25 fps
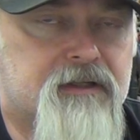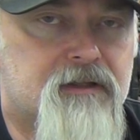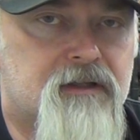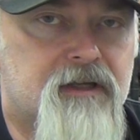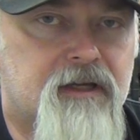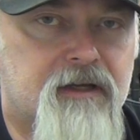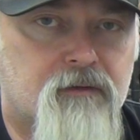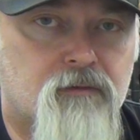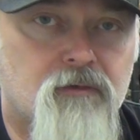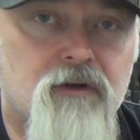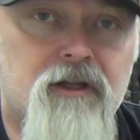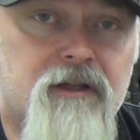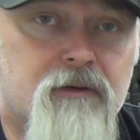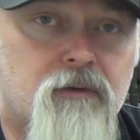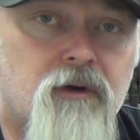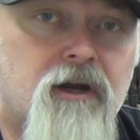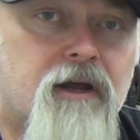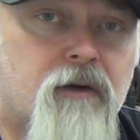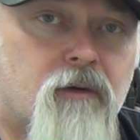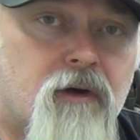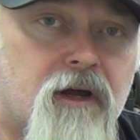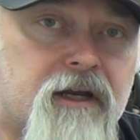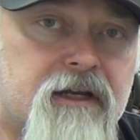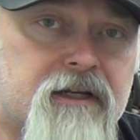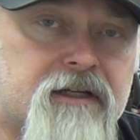And really what
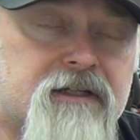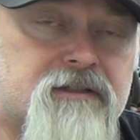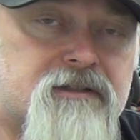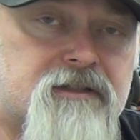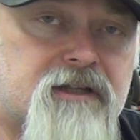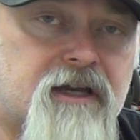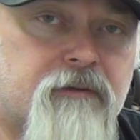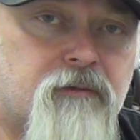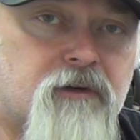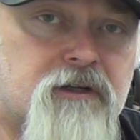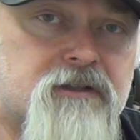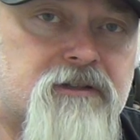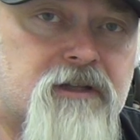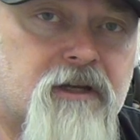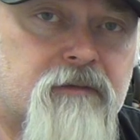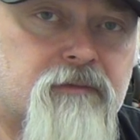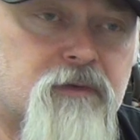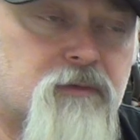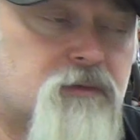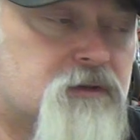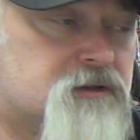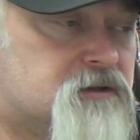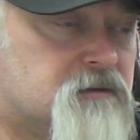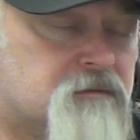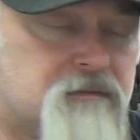I want is I want
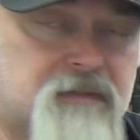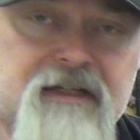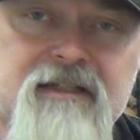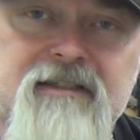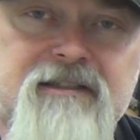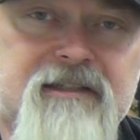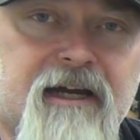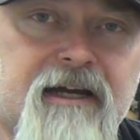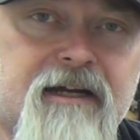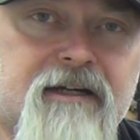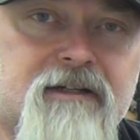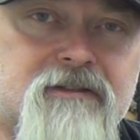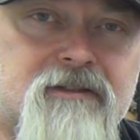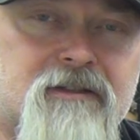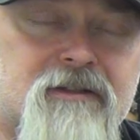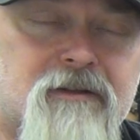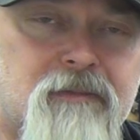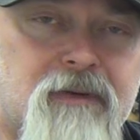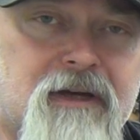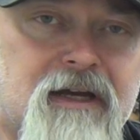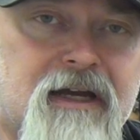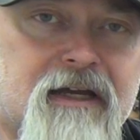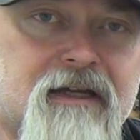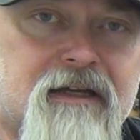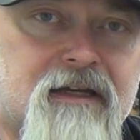something with some big tires in the
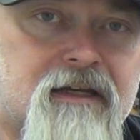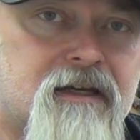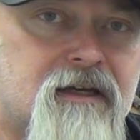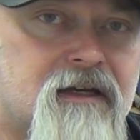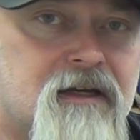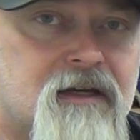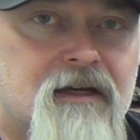back